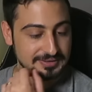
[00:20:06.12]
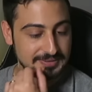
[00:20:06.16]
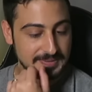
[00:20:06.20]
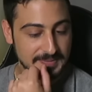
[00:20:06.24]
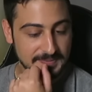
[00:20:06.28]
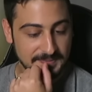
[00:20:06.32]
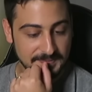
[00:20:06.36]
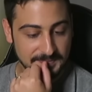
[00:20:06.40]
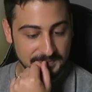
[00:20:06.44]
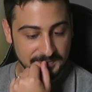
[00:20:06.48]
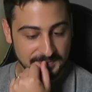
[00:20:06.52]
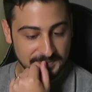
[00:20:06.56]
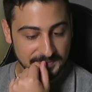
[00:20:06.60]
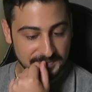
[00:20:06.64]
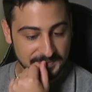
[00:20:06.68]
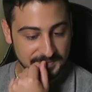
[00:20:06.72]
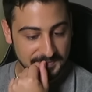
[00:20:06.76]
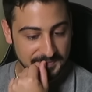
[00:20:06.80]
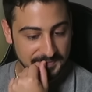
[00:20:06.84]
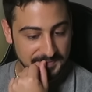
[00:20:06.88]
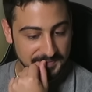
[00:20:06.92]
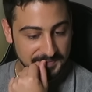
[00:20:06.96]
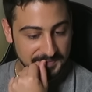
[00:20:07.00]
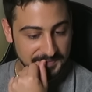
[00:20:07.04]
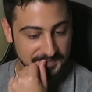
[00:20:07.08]

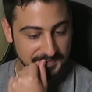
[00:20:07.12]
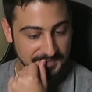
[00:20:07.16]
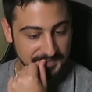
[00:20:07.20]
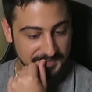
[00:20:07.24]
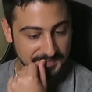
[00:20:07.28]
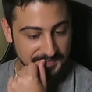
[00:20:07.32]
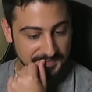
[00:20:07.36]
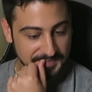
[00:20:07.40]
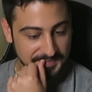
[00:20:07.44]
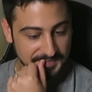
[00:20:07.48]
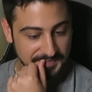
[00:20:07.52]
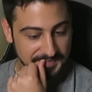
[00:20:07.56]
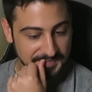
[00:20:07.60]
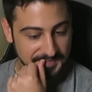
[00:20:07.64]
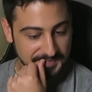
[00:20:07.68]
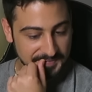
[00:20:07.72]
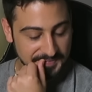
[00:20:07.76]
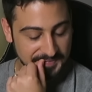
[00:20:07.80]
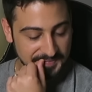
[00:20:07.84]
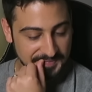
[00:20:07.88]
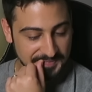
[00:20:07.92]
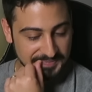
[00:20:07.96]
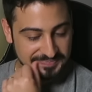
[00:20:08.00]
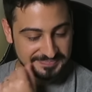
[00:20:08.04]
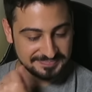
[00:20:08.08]

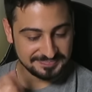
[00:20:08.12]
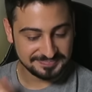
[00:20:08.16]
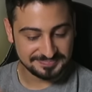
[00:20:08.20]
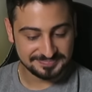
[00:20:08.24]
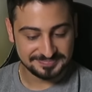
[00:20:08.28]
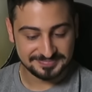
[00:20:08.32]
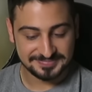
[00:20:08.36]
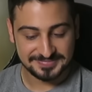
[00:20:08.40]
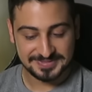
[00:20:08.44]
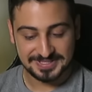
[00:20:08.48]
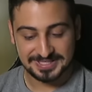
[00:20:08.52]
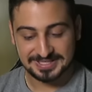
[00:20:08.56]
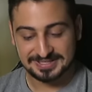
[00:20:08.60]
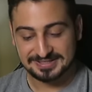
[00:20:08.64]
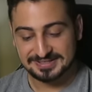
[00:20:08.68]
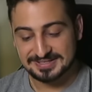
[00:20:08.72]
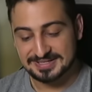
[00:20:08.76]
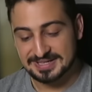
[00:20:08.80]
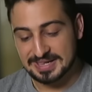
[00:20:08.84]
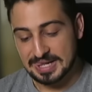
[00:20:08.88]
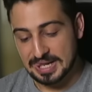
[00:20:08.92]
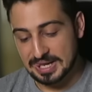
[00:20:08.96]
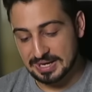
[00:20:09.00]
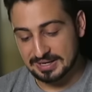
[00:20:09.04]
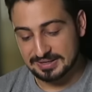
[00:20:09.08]

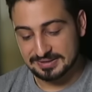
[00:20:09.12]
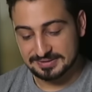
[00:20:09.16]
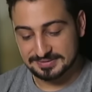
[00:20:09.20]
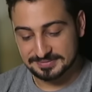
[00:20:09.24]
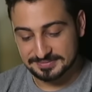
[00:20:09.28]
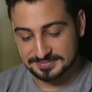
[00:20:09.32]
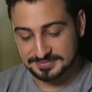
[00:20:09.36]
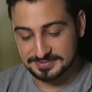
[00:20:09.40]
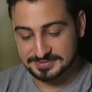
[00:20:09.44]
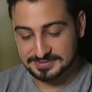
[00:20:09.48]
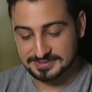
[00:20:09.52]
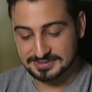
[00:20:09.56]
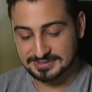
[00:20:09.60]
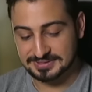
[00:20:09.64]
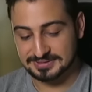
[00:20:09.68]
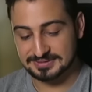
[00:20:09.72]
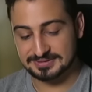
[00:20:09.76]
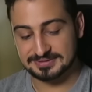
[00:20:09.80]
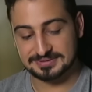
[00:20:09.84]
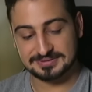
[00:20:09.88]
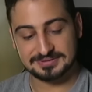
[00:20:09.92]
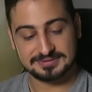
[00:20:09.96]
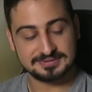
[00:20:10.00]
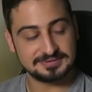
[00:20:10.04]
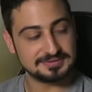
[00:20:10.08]

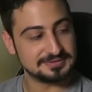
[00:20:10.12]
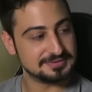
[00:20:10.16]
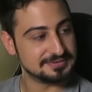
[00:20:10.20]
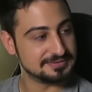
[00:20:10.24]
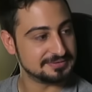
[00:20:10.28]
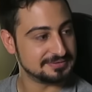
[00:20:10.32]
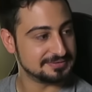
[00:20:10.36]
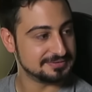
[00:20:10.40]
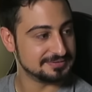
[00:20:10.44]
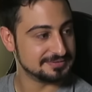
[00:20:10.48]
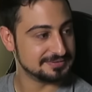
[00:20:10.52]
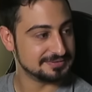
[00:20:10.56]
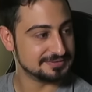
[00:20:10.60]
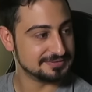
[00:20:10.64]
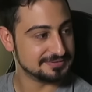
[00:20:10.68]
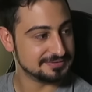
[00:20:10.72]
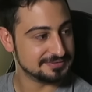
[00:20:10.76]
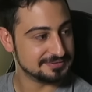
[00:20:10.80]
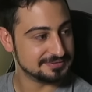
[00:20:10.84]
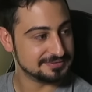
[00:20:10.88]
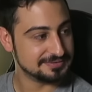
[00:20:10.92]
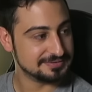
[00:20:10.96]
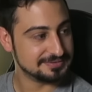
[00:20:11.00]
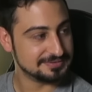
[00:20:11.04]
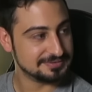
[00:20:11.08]

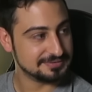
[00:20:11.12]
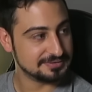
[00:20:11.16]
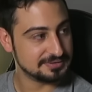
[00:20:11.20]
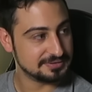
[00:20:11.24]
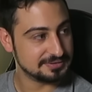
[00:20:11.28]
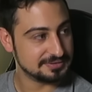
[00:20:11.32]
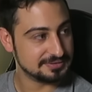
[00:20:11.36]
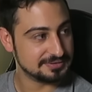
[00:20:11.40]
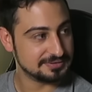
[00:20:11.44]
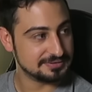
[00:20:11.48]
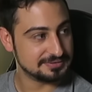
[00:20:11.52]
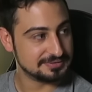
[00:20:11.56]
(silent)